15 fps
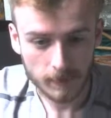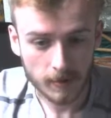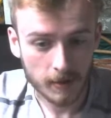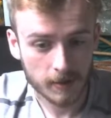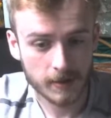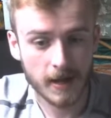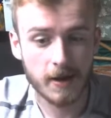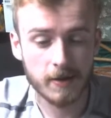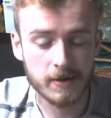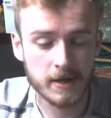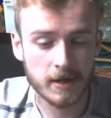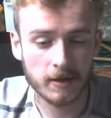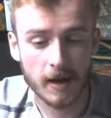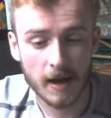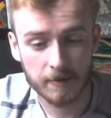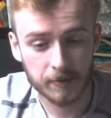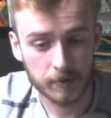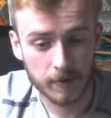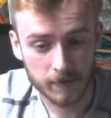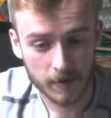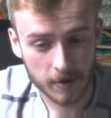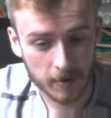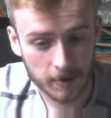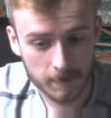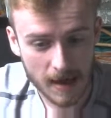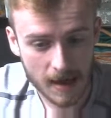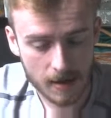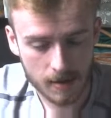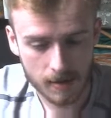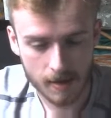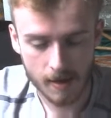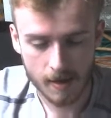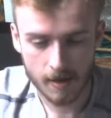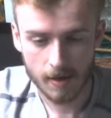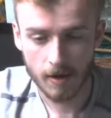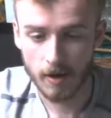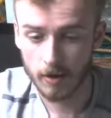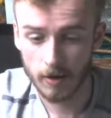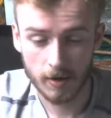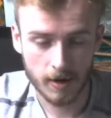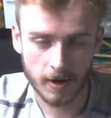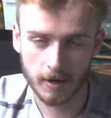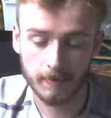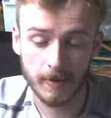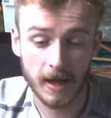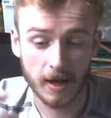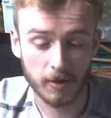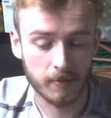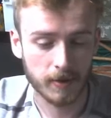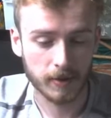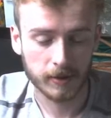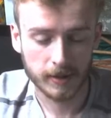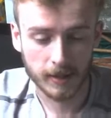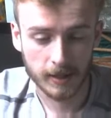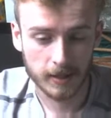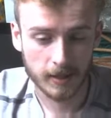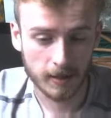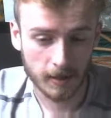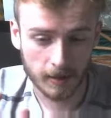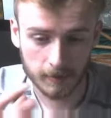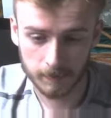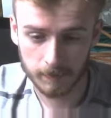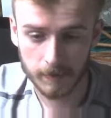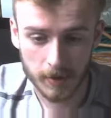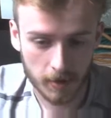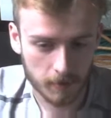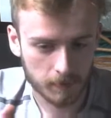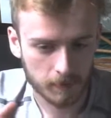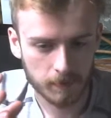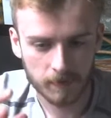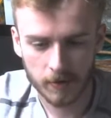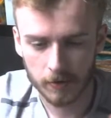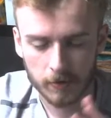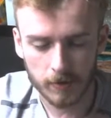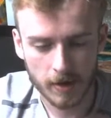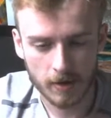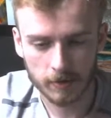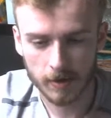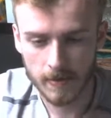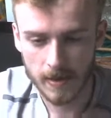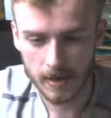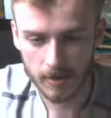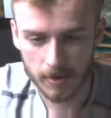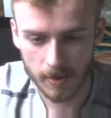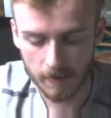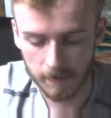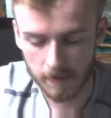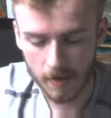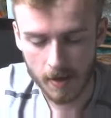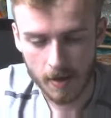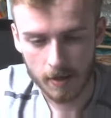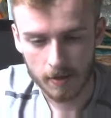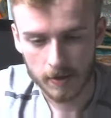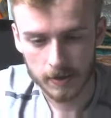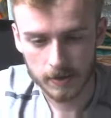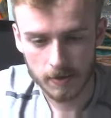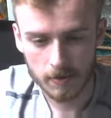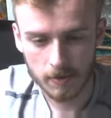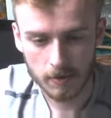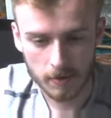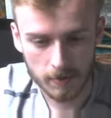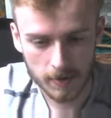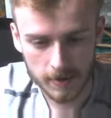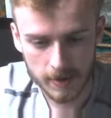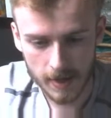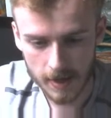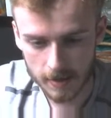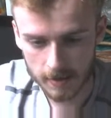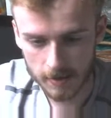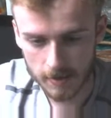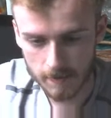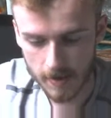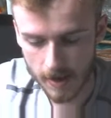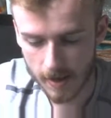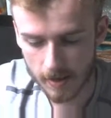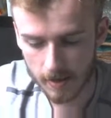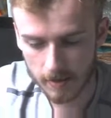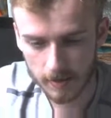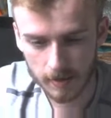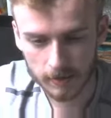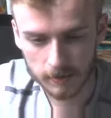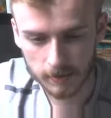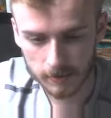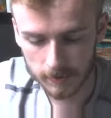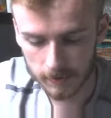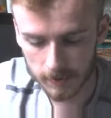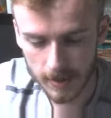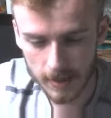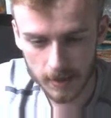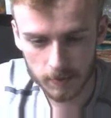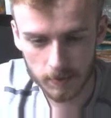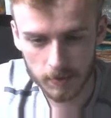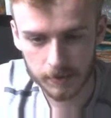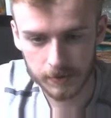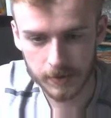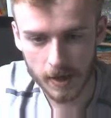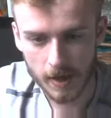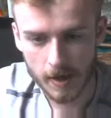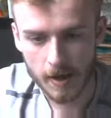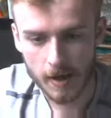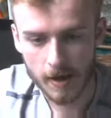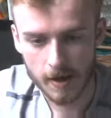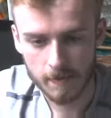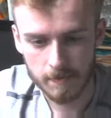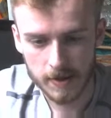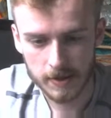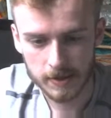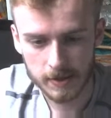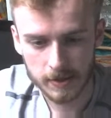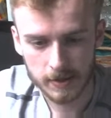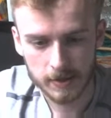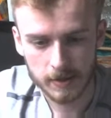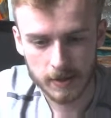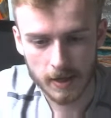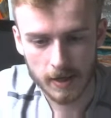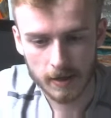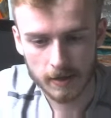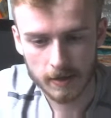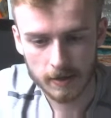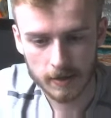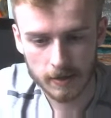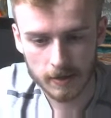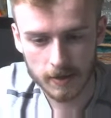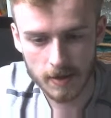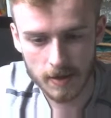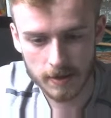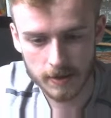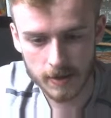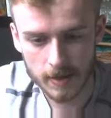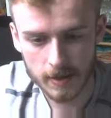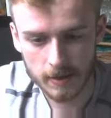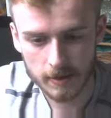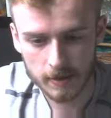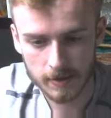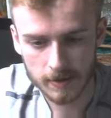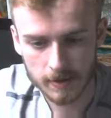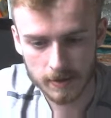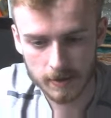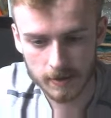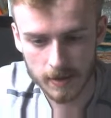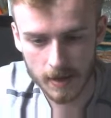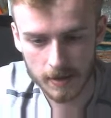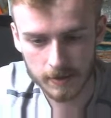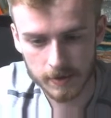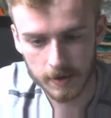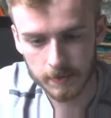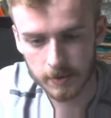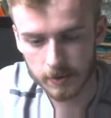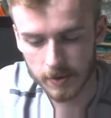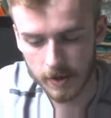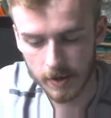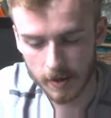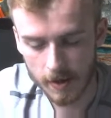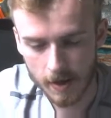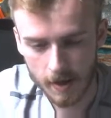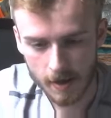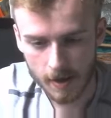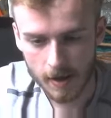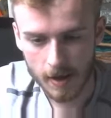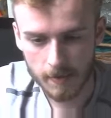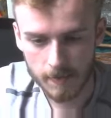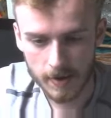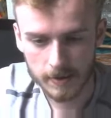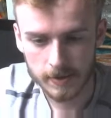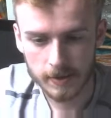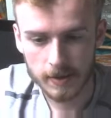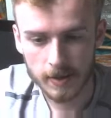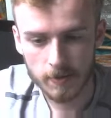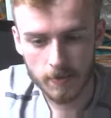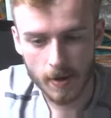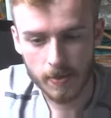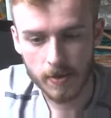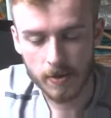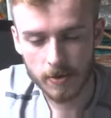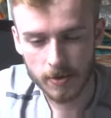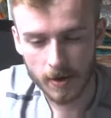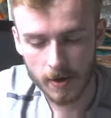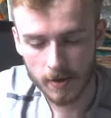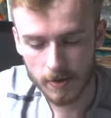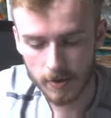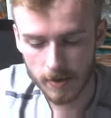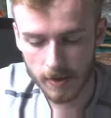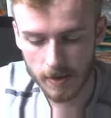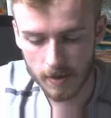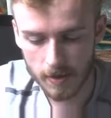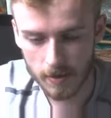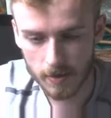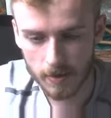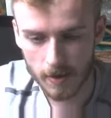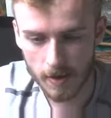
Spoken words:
down here, after we've done our math, or not our math, but the filtering out the command and stuff, let's go through and take command equals message.content.substring, And basically what this does is